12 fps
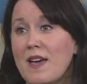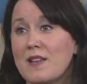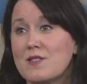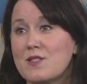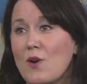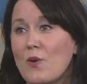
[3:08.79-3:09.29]

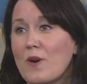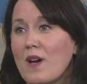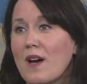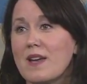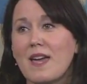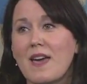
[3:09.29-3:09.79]
And so
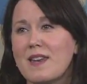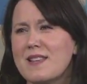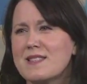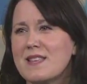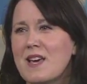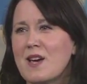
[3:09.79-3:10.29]
again,
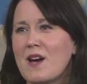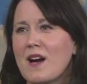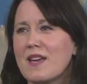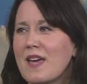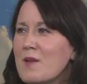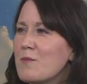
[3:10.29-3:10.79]
it's
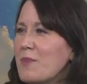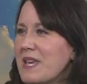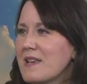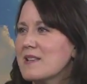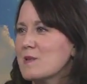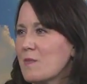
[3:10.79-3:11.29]
again
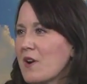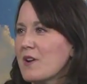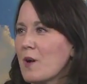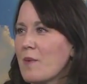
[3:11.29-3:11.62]
being smart